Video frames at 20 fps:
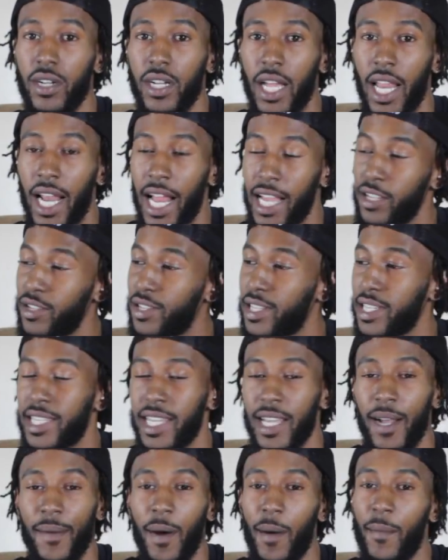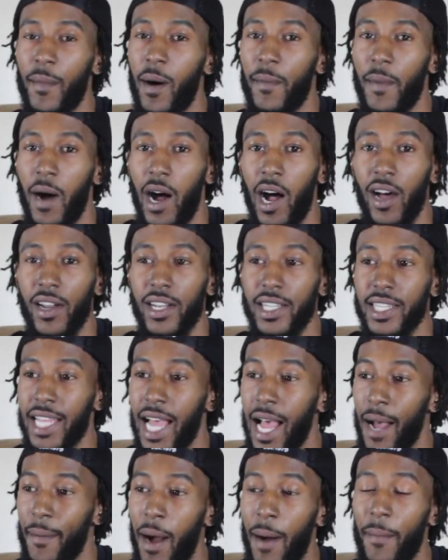And I used to tell my mama all the
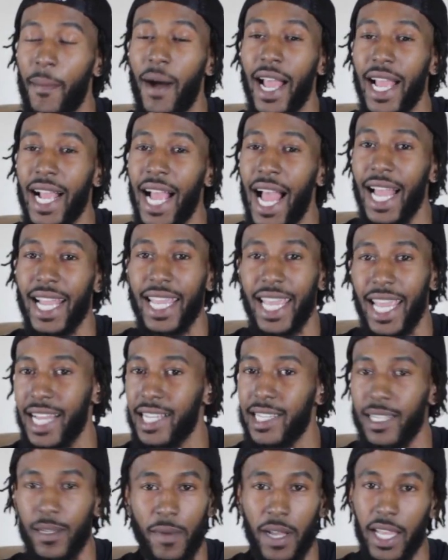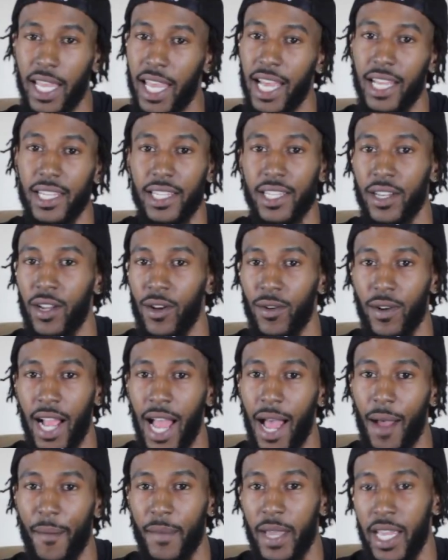time, I might got cancer, but cancer don't
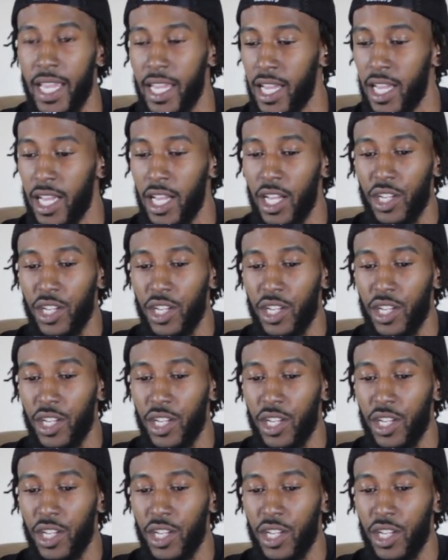got me.